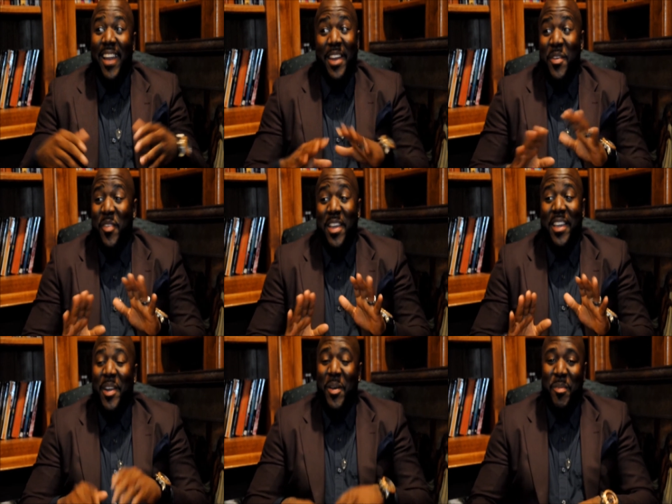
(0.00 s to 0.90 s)
Ain't no
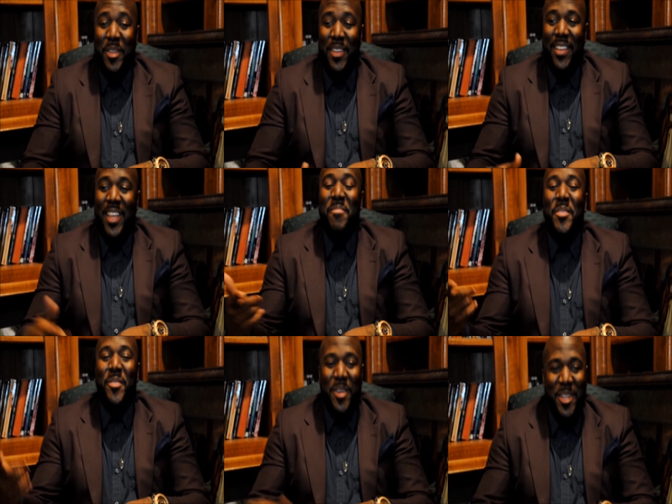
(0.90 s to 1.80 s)
faking, homie. Keep
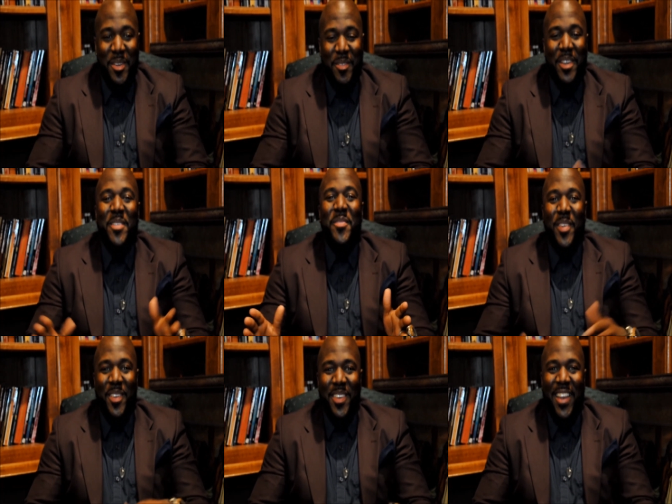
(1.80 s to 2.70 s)
it real. Where you
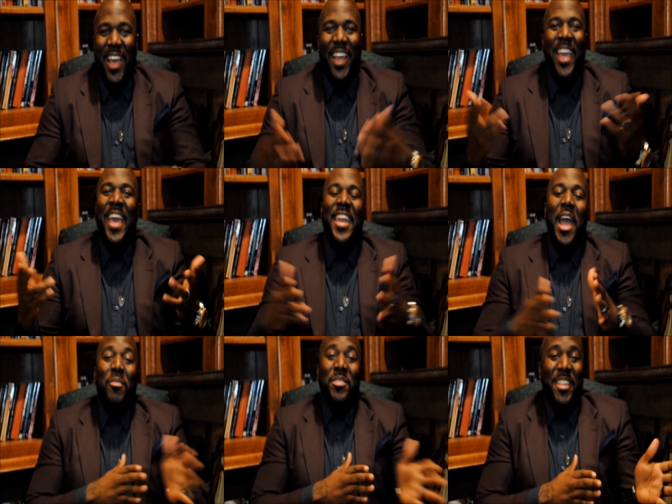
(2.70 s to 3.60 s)
from? Like,
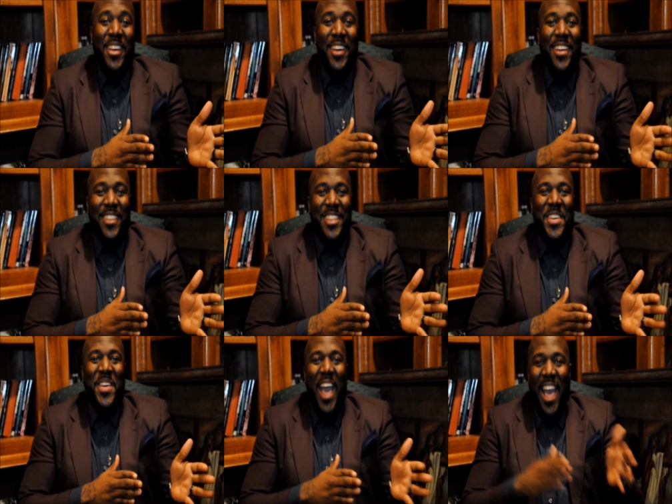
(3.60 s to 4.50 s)
that was the hook
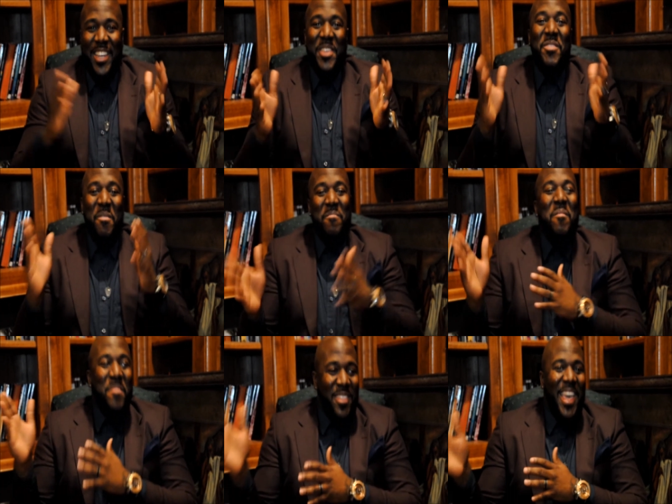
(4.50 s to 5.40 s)
to it. I do
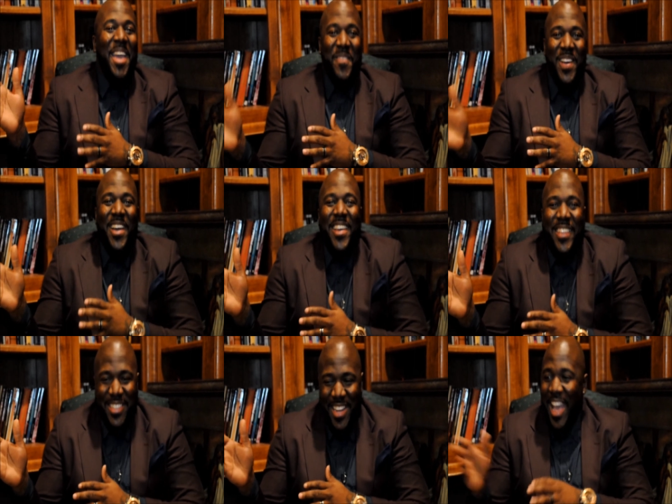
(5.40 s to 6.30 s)
remember that
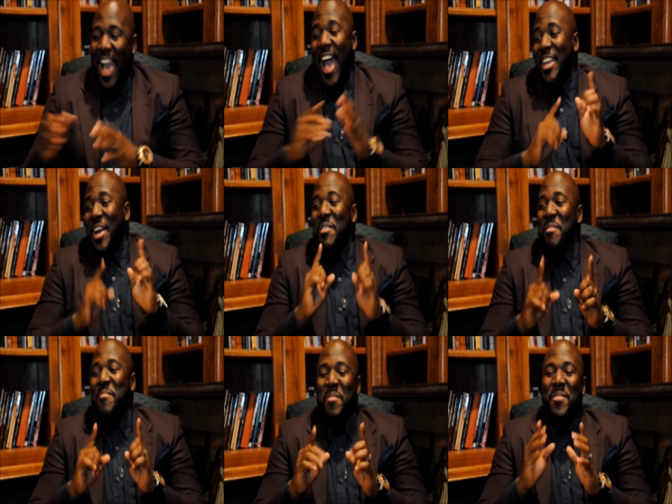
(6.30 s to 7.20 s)
much. I don't
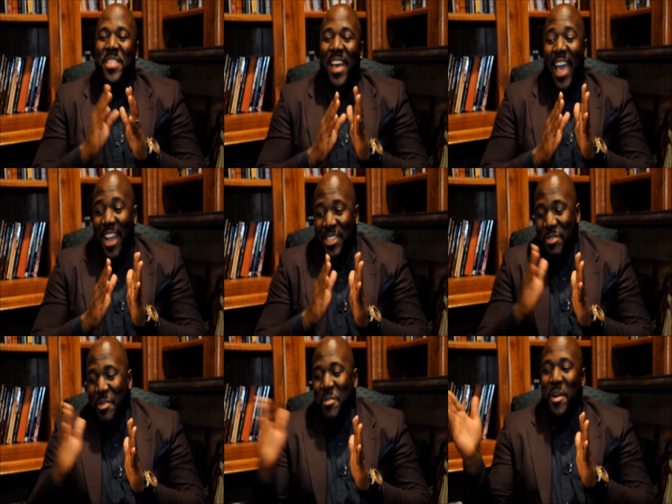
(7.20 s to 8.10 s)
remember the
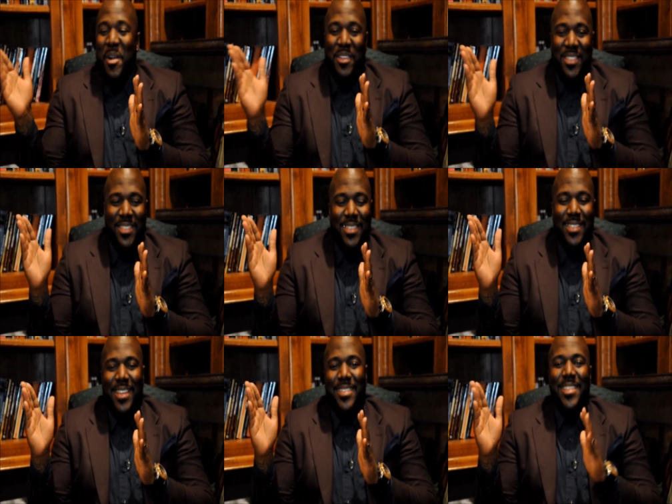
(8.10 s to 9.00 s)
actual words to the
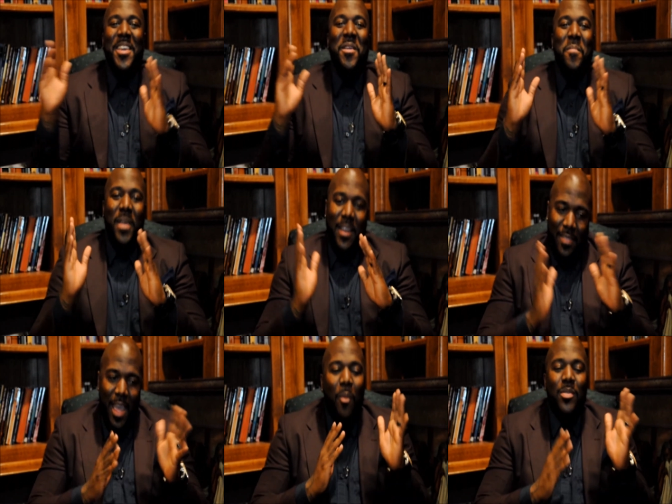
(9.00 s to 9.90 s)
16, but
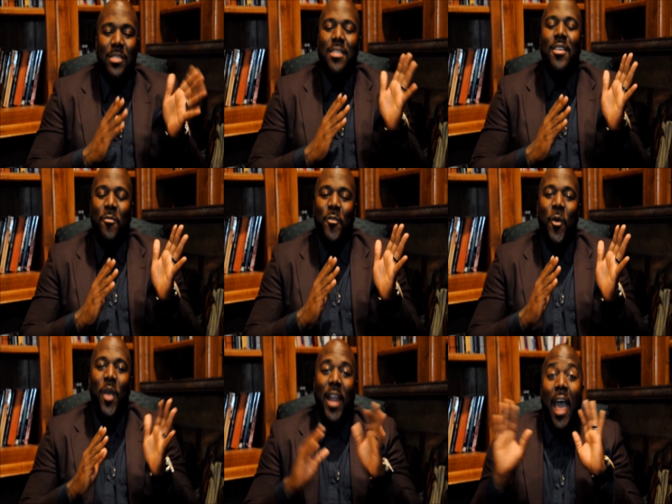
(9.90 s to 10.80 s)
that was the hook
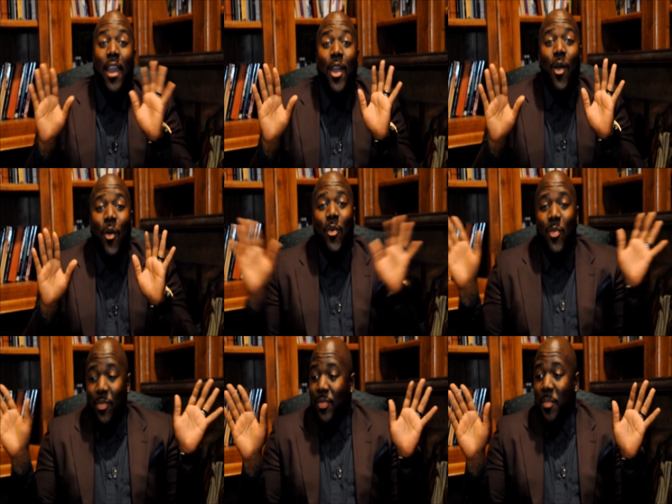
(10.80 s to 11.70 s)
for it. I know
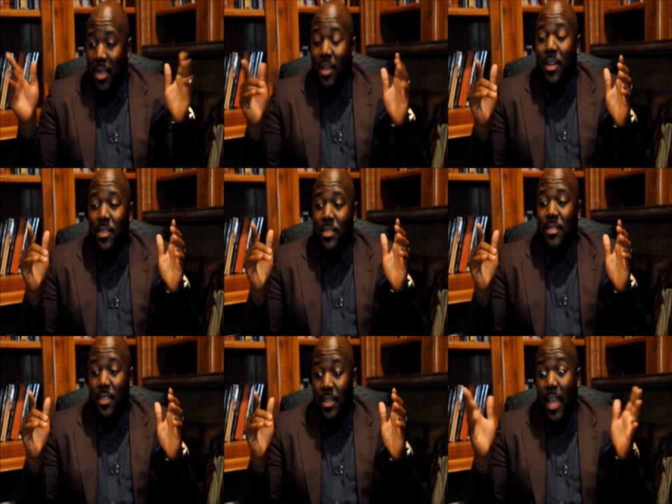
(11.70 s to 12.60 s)
because
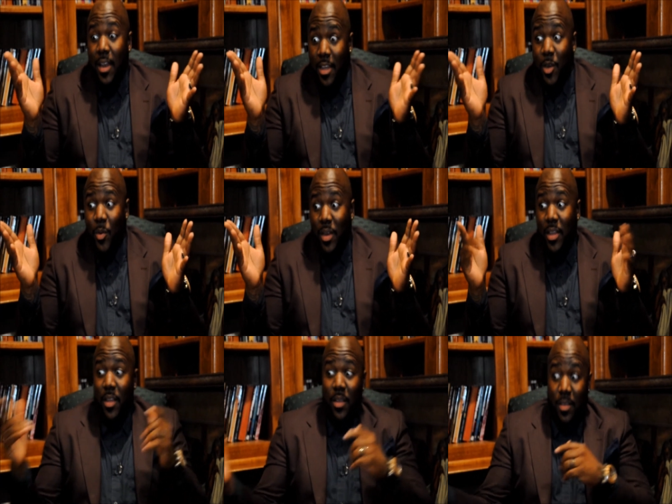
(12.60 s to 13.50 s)
that
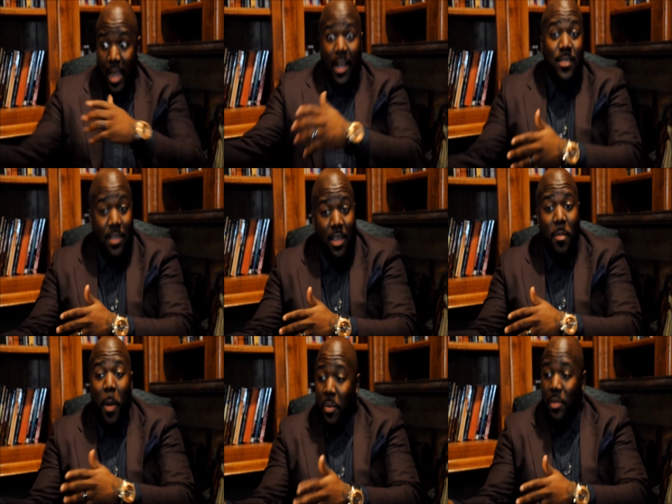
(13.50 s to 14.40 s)
literally, like I said,
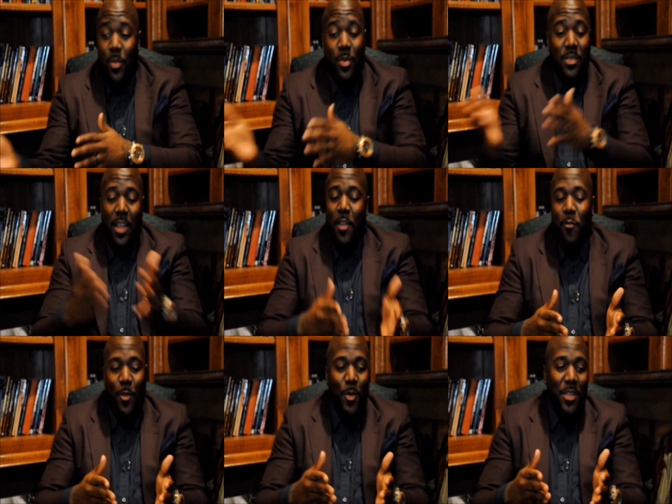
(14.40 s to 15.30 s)
my brother was the
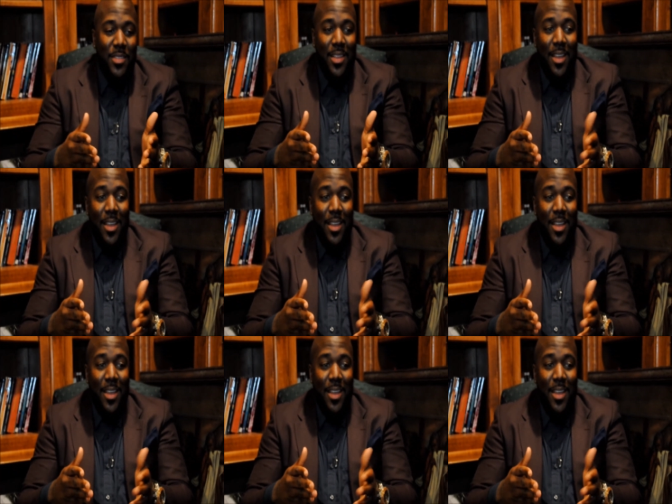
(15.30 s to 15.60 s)
influence.